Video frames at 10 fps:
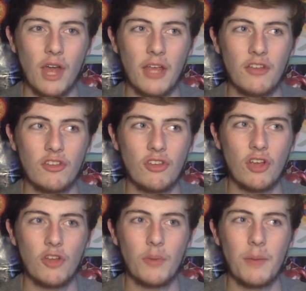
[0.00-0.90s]
I think she
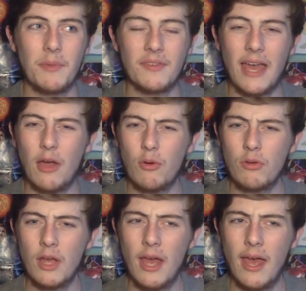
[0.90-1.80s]
goes by Miss How
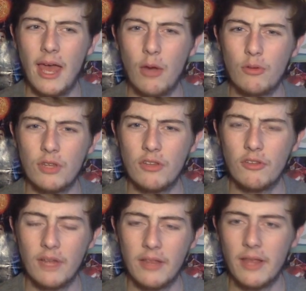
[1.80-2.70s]
Houghton,
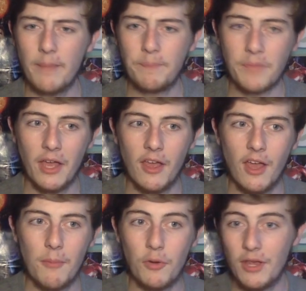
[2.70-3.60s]
something like that.
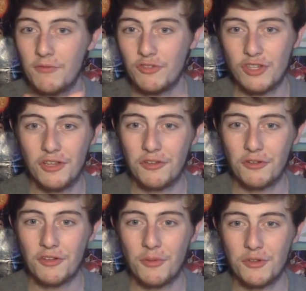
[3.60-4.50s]
But even she
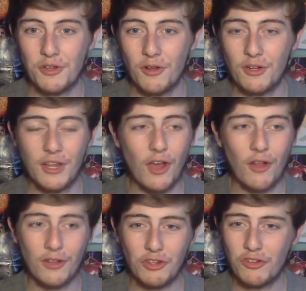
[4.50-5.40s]
looks so much older. They
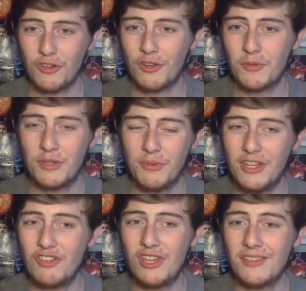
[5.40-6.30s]
all just look so much. We
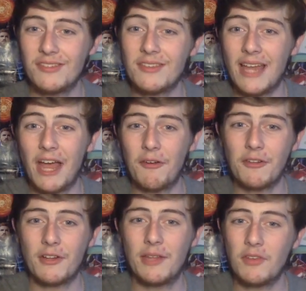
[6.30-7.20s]
see Jesus and Aaron,
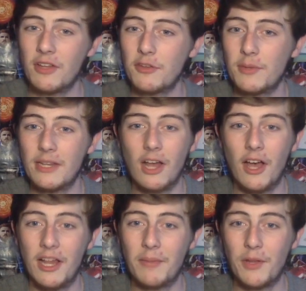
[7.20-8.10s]
they're living on some little
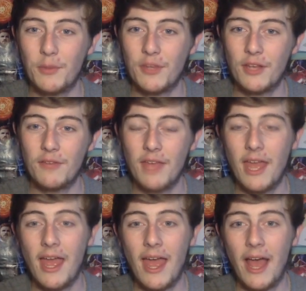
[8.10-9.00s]
island by themselves,
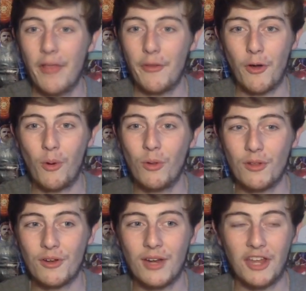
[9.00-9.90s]
and they're
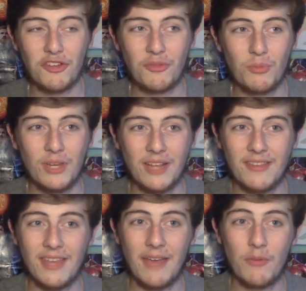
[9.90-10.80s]
older. It's just, we get to
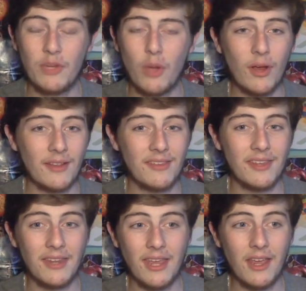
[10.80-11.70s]
see it. We don't get to see
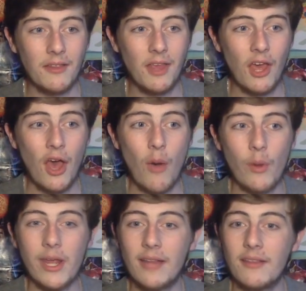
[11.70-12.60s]
Negan.
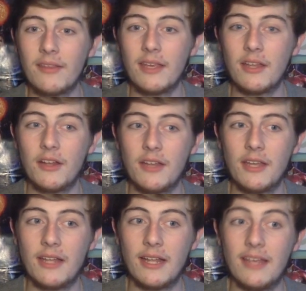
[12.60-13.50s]
We get to see an
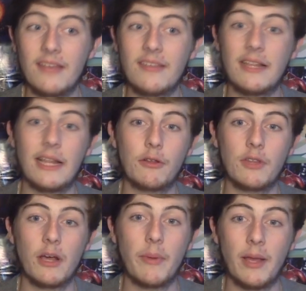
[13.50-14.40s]
idea that he is still out
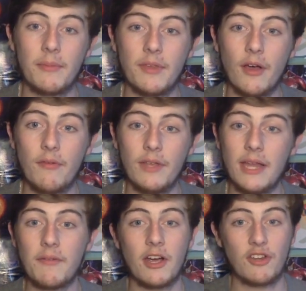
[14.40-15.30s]
there by himself. He
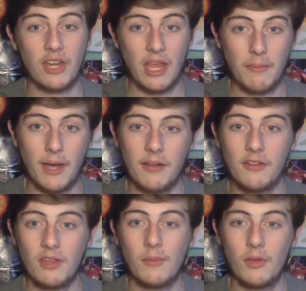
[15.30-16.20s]
never actually came back
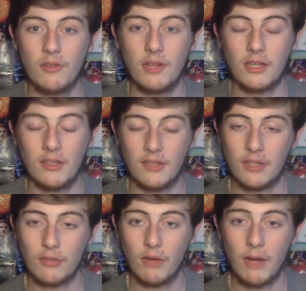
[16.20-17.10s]
to community, like you said,
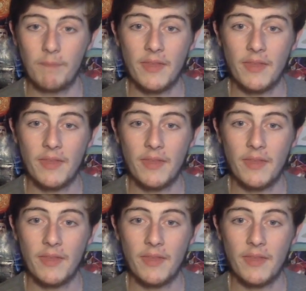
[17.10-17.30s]
to Rick.